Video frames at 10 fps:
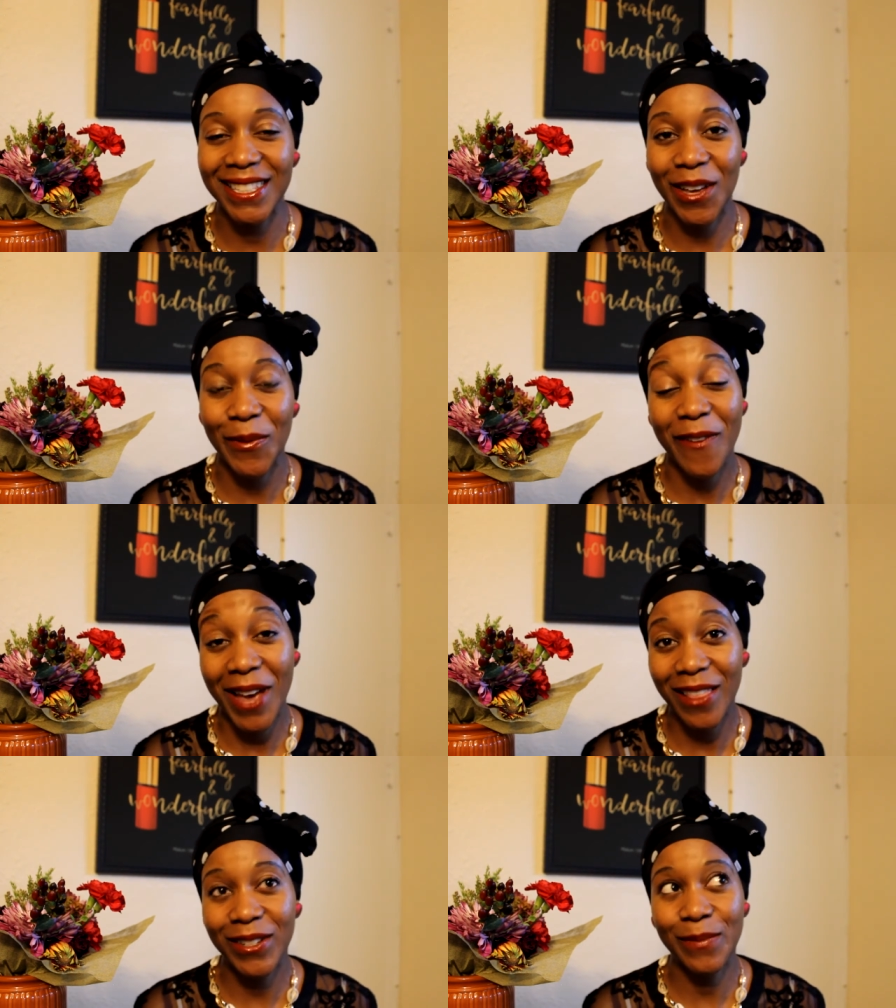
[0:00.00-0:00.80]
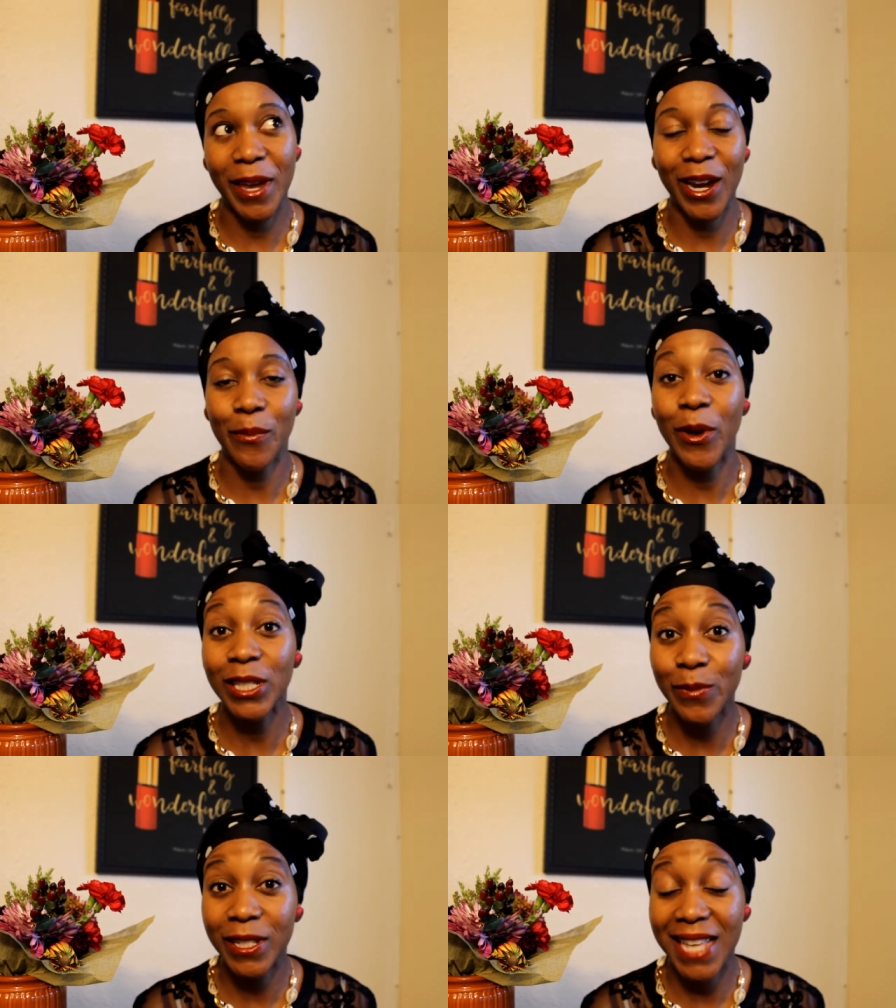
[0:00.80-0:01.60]
So my father was married
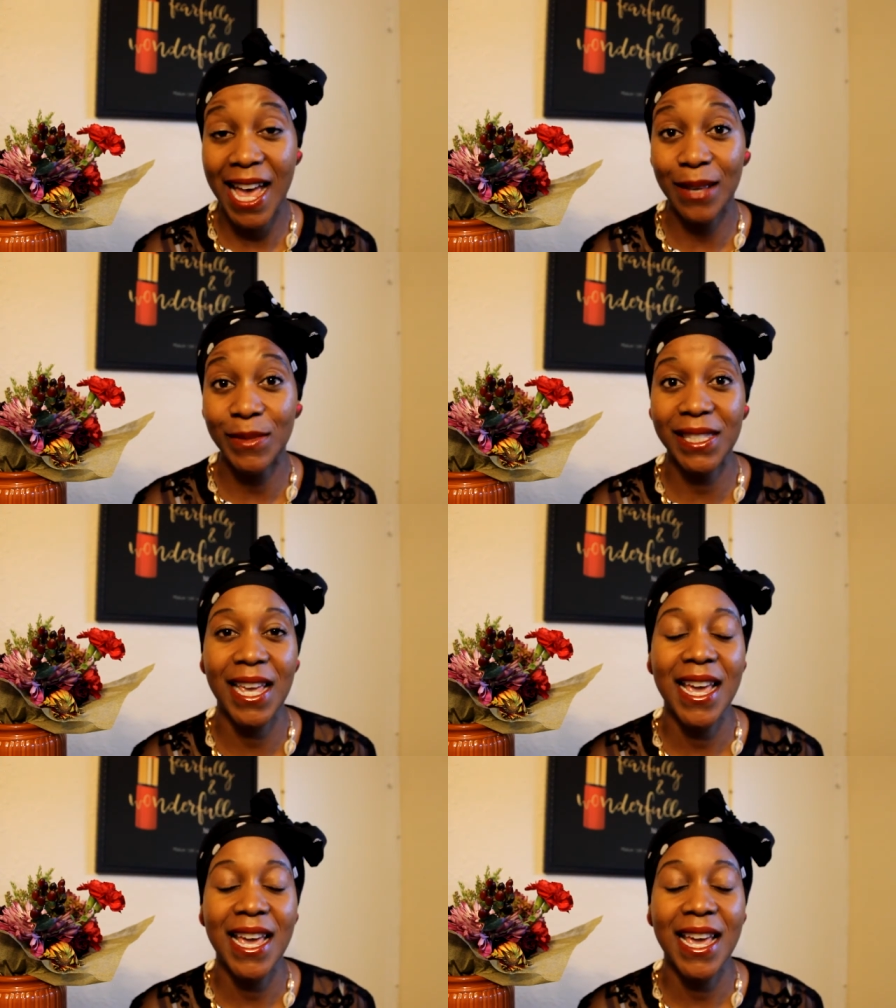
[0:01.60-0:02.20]
multiple times,